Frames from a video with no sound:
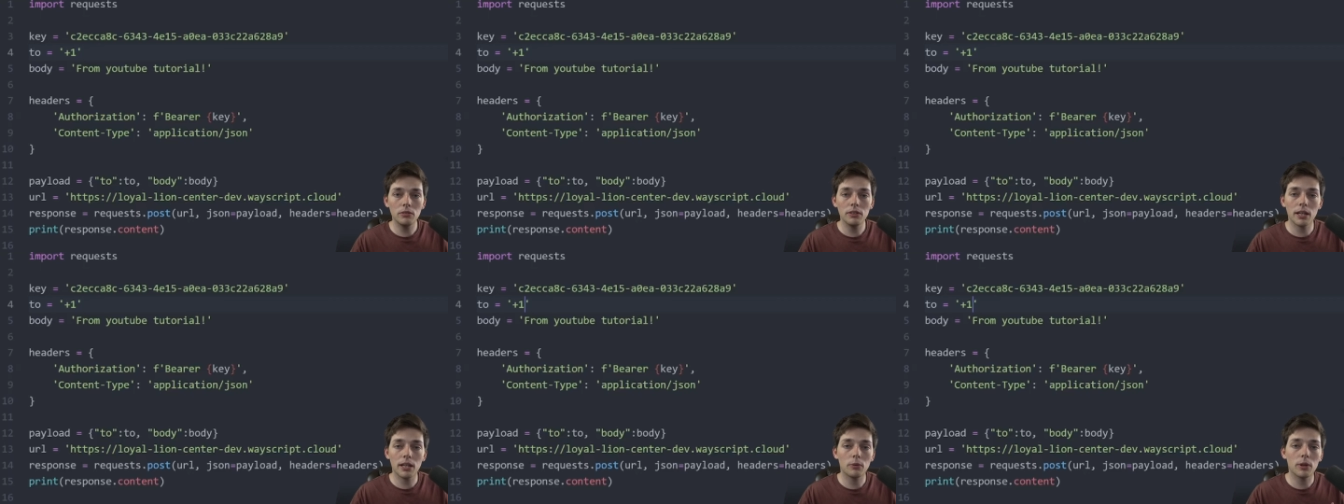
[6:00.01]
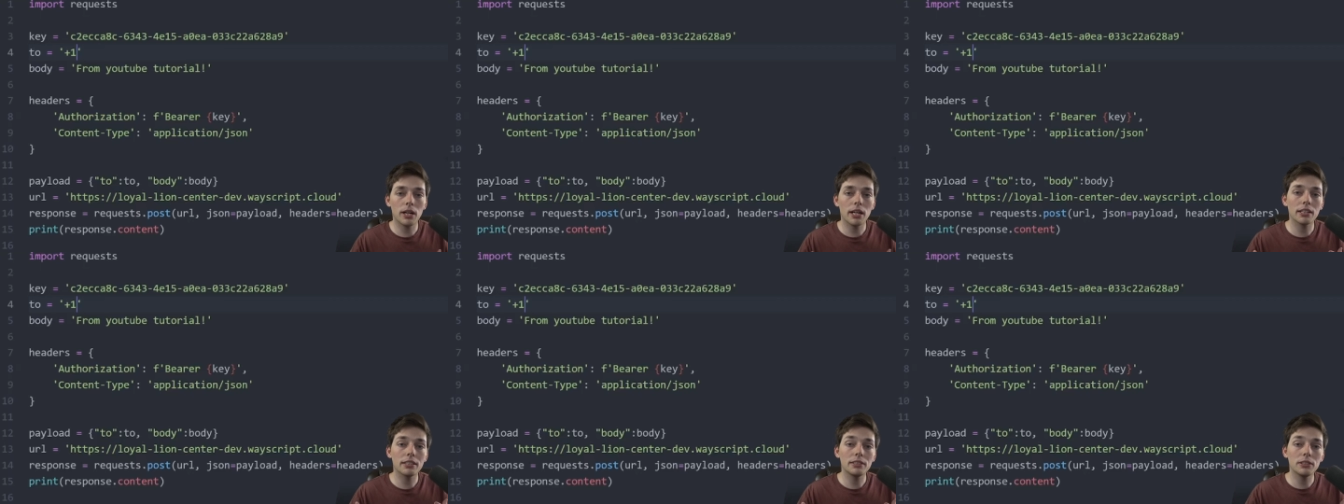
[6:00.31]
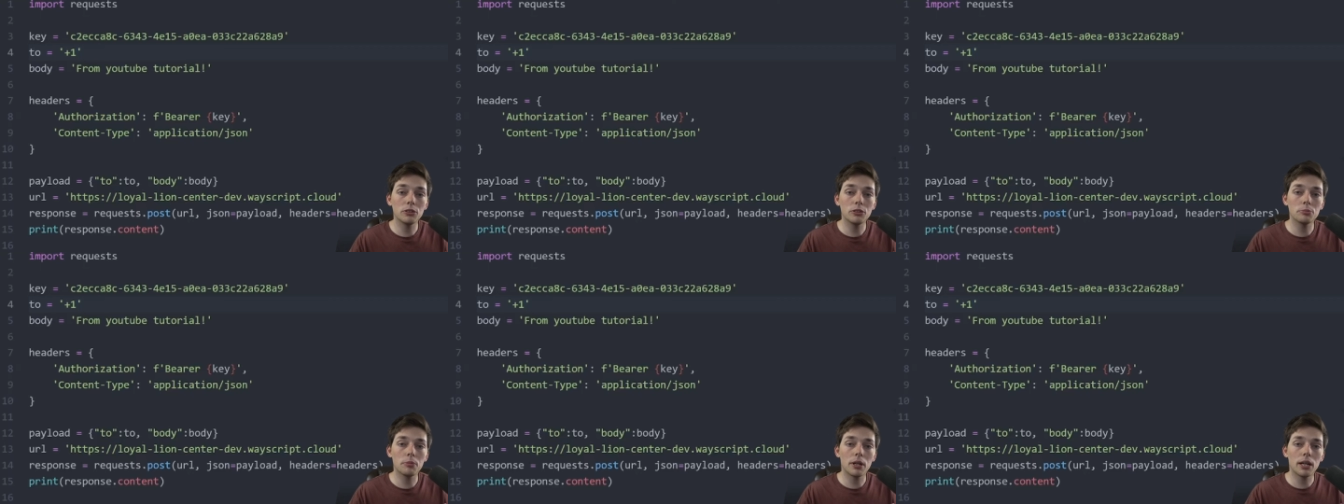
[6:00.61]
That way I can
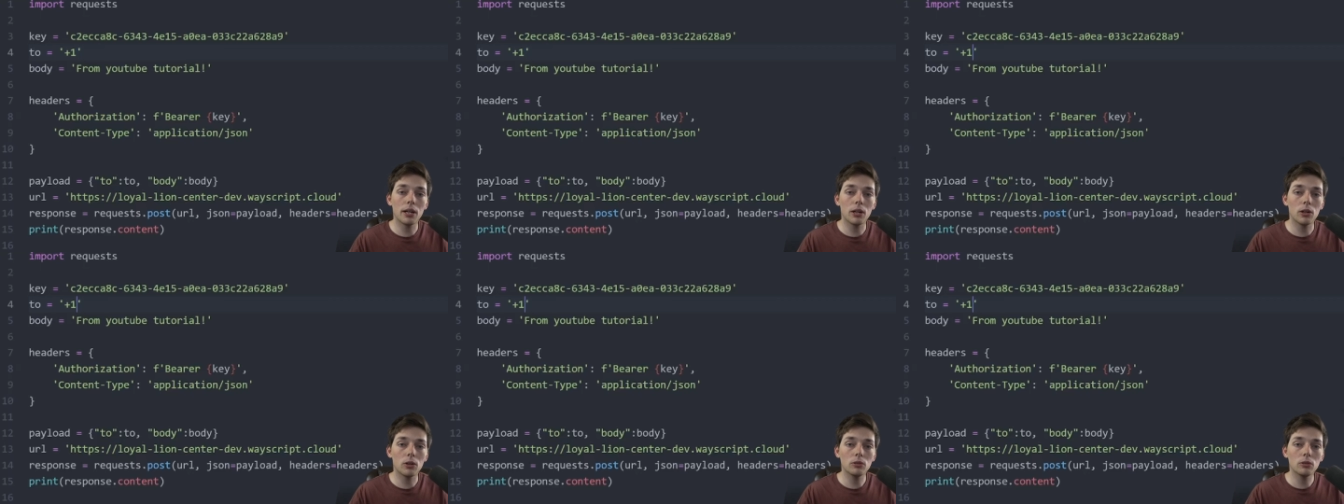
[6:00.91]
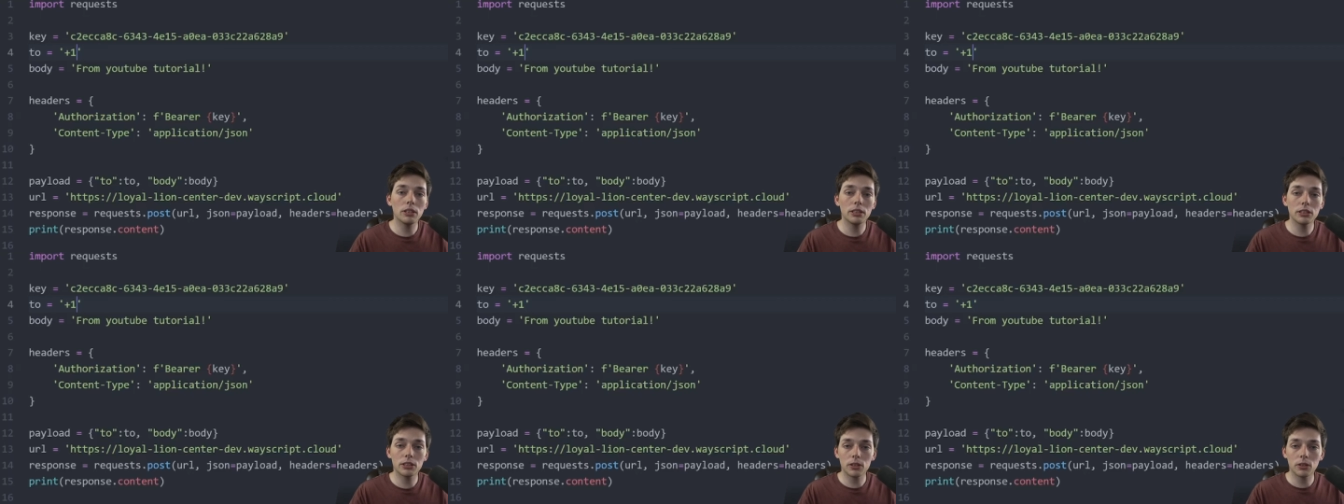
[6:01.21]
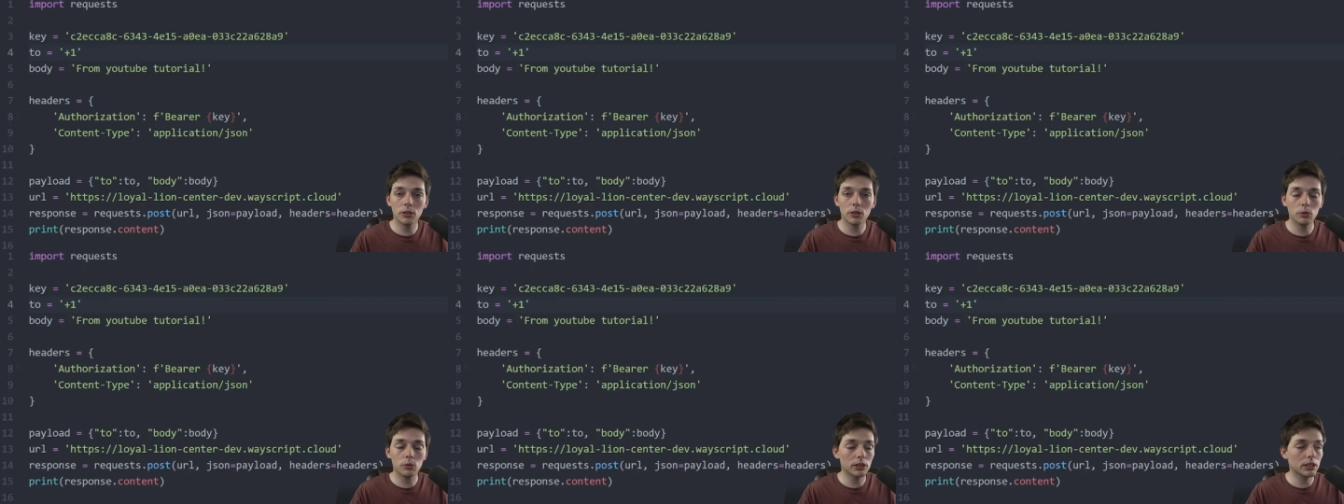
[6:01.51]
use my own and show
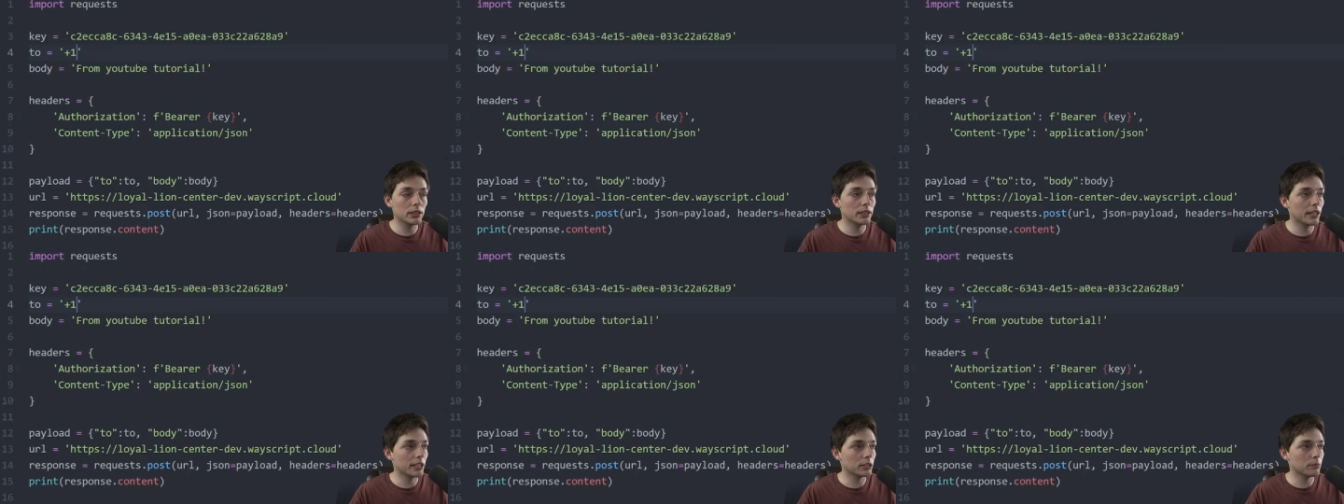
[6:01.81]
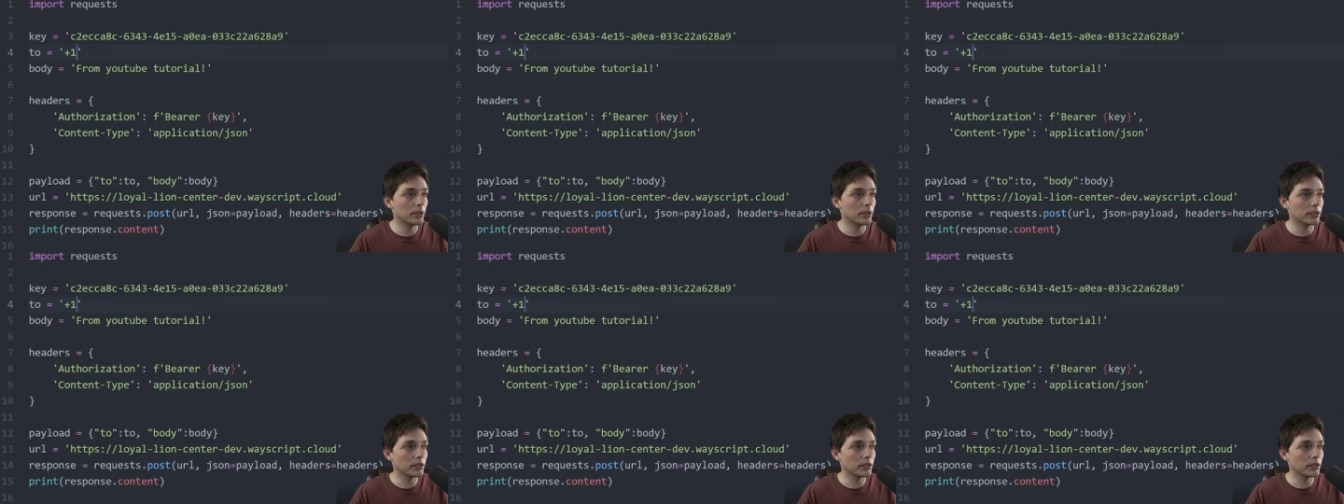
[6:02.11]
you what the text